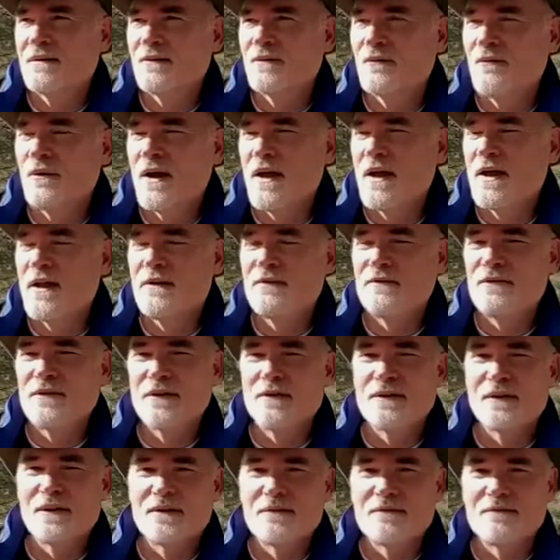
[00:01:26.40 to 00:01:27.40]
waved
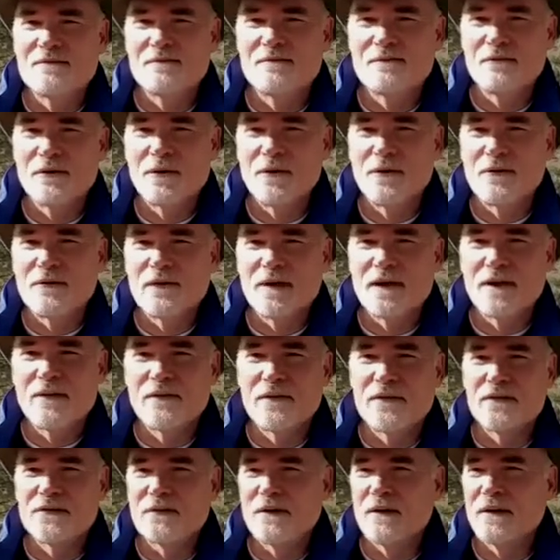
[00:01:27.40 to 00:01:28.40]
and then went on down
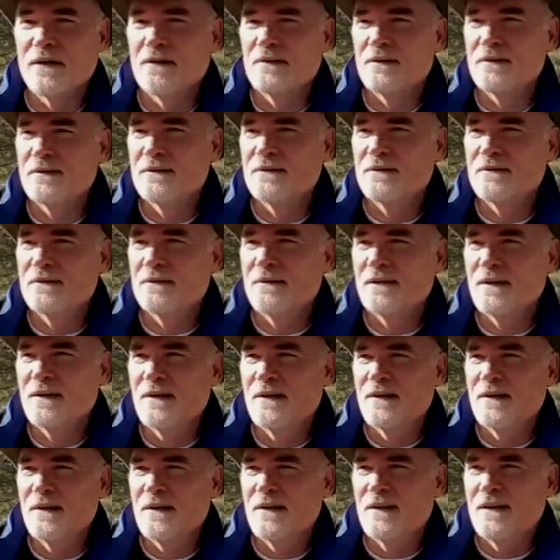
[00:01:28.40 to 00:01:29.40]
the trail. And
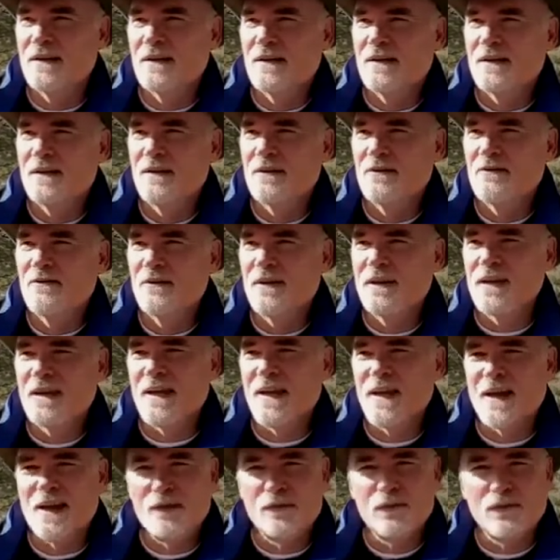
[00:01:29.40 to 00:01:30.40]
we
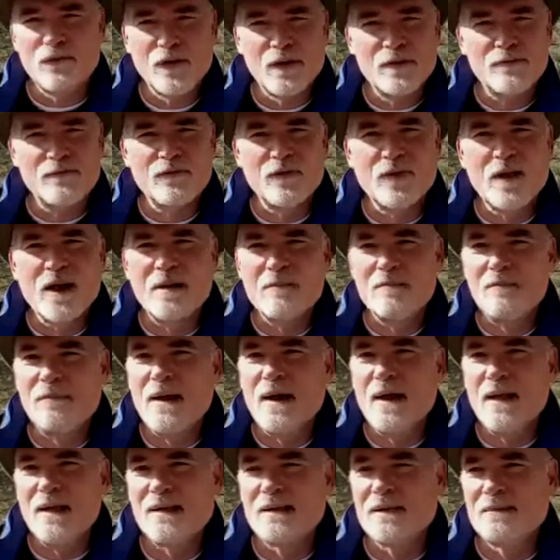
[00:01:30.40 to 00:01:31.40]
kind of flip-flopped
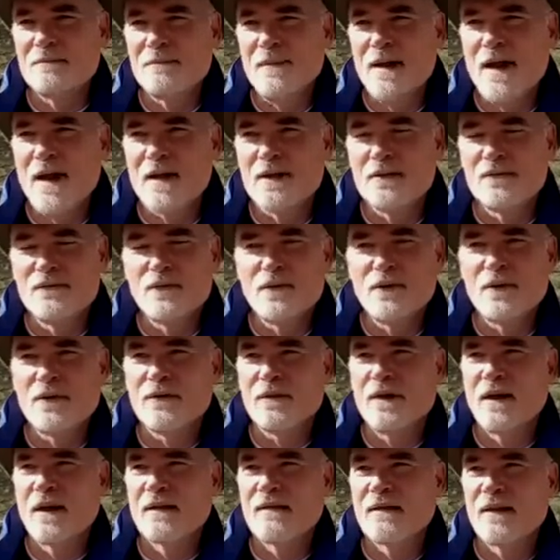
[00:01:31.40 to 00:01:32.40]
back and
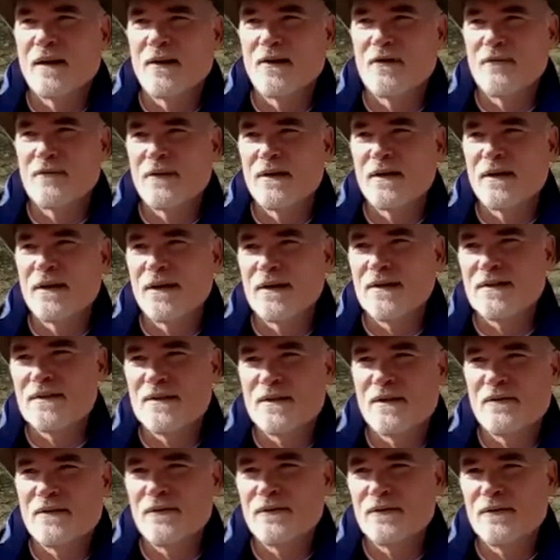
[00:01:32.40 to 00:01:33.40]
forth like that over the next
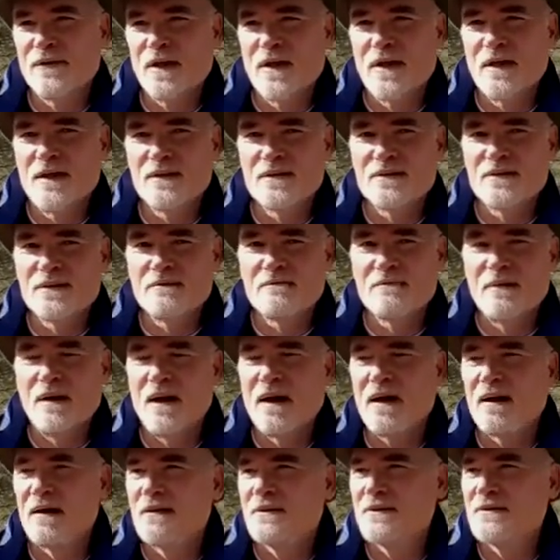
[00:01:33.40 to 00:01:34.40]
several days and
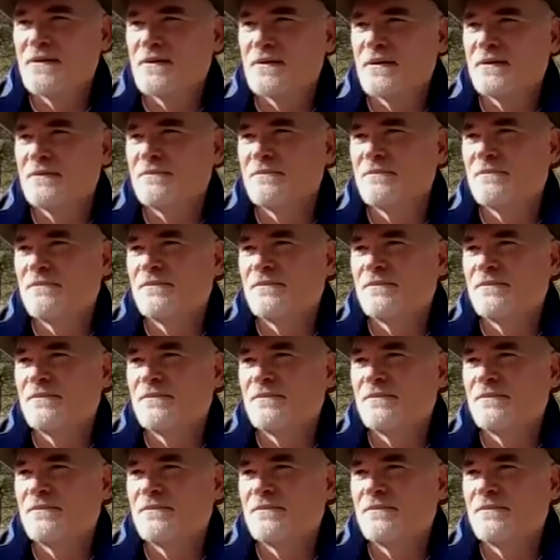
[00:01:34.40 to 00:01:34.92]
miles. And